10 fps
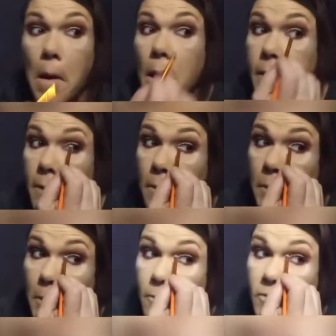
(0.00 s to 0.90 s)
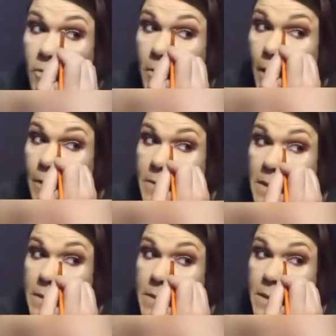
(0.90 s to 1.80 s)
I don't know if you guys
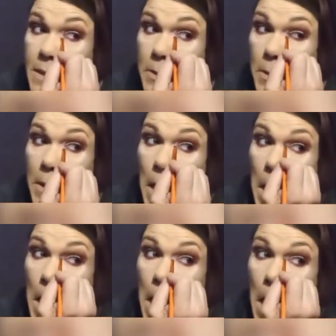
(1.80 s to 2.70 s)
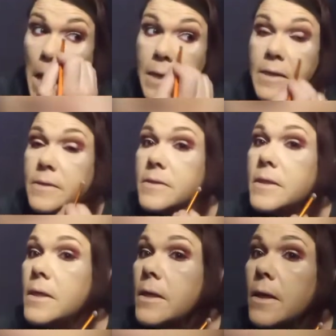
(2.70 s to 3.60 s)
can see it or not. I can
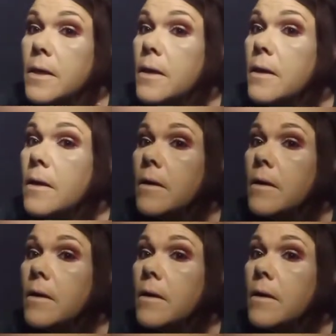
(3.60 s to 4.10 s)
see it in